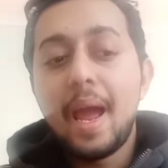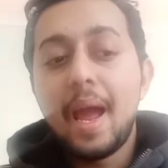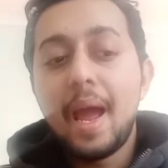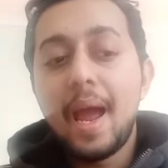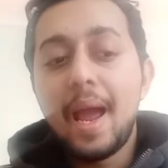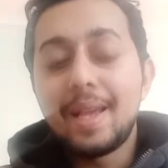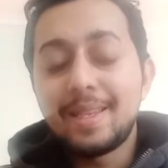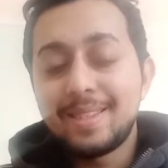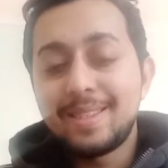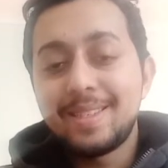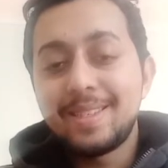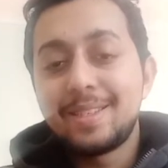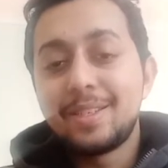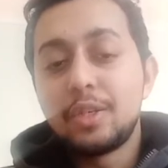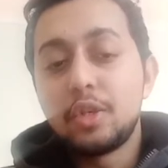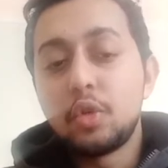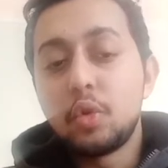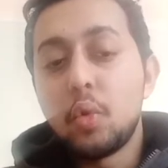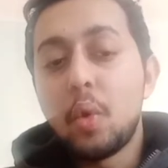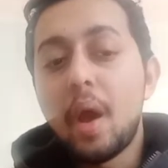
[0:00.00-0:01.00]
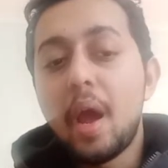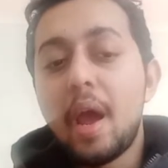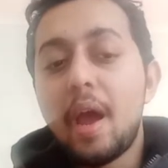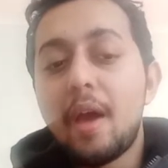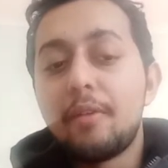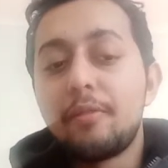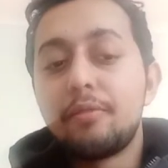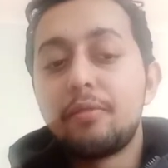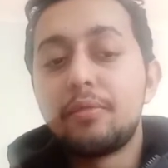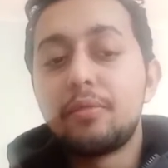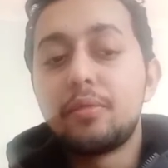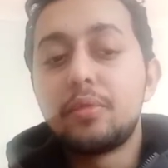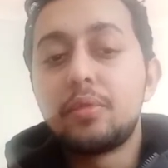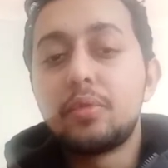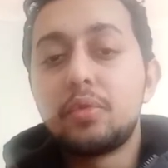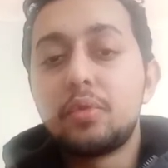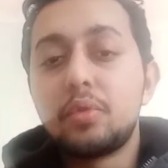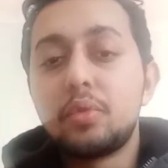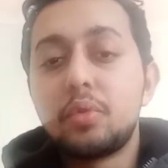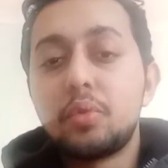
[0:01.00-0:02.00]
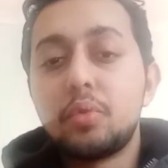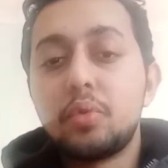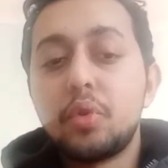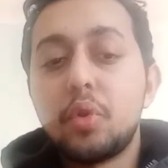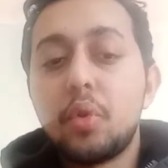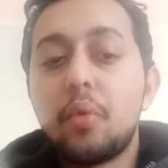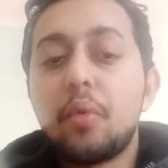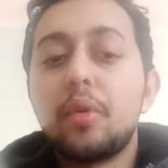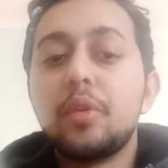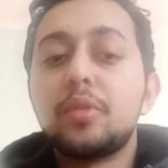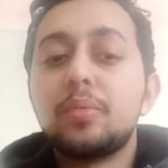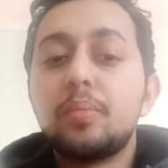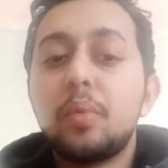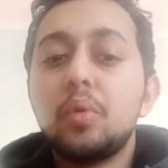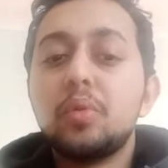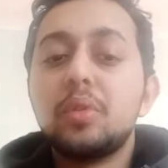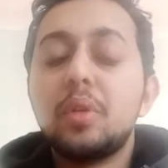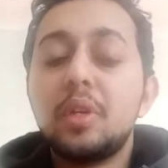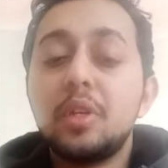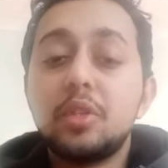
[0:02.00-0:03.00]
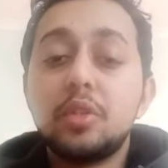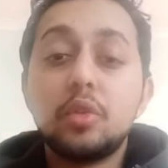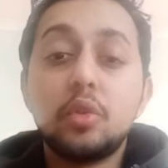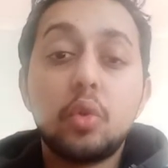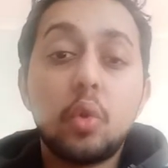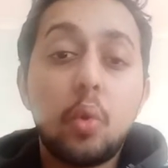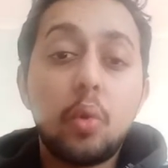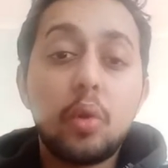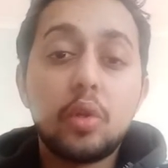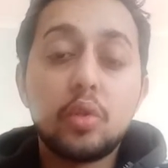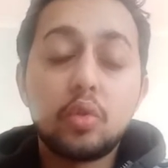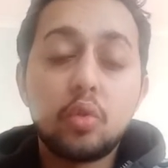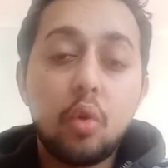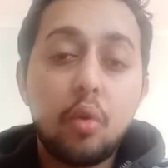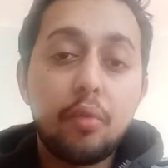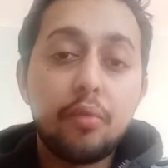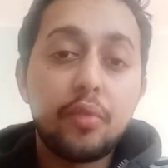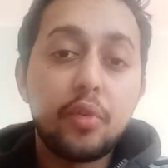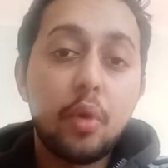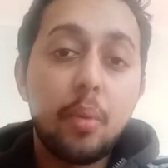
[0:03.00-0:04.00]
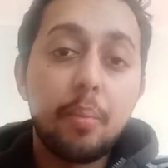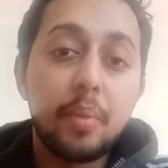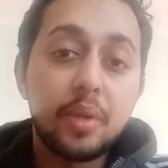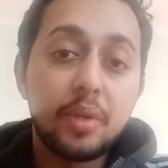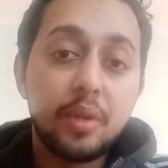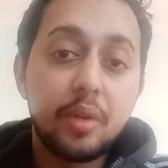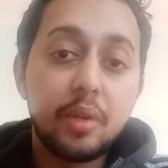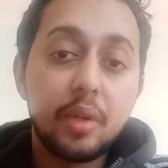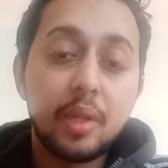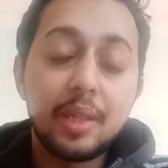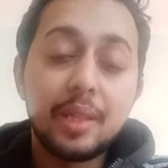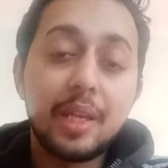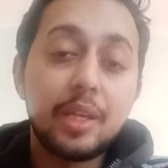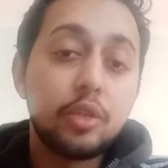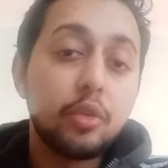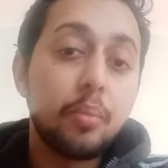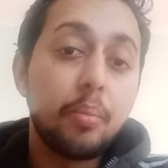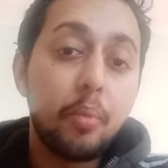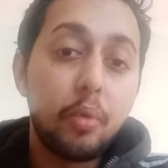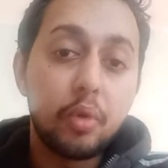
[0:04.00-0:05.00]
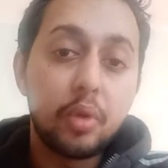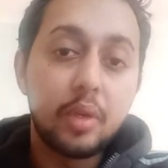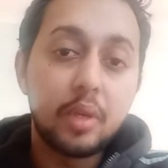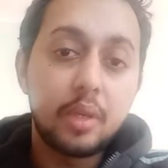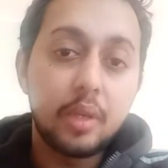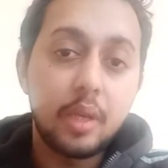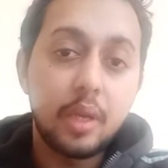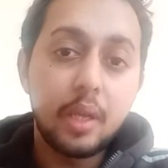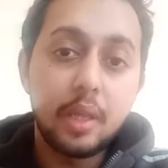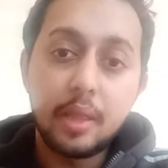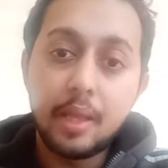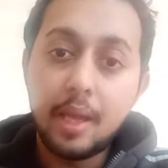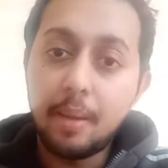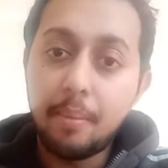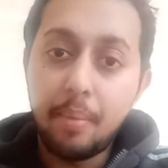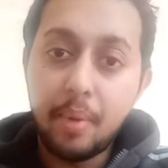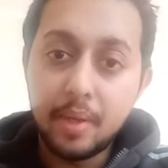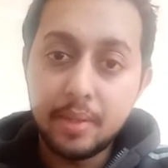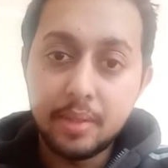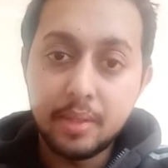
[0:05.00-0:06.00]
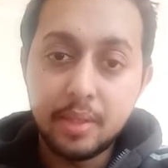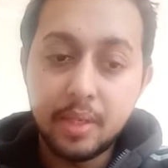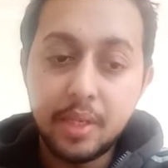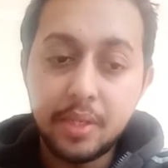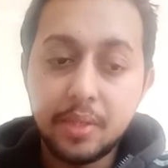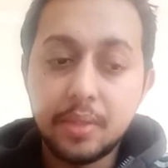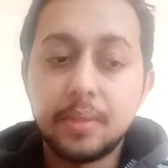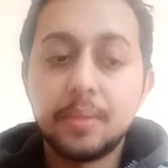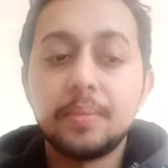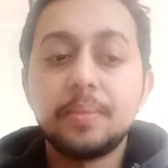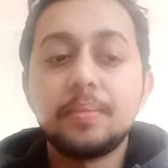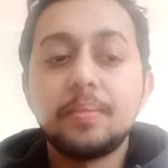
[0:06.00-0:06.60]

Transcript: asset you have to your disposal is knowledge of your material that you put in that presentation.